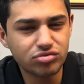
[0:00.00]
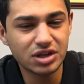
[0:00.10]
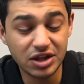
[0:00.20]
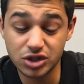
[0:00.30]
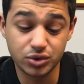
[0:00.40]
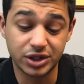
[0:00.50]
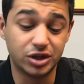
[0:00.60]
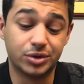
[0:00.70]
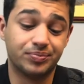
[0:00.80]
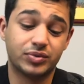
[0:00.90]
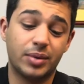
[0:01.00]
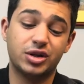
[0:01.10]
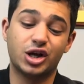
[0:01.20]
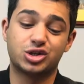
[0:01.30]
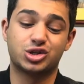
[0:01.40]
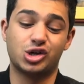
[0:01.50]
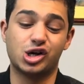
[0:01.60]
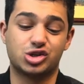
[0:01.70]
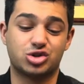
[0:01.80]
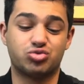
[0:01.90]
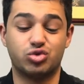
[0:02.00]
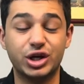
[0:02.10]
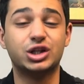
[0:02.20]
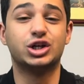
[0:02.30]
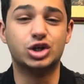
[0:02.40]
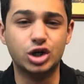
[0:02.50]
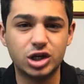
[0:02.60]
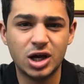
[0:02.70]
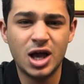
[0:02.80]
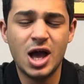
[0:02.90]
That's really good. I mean, that's really good.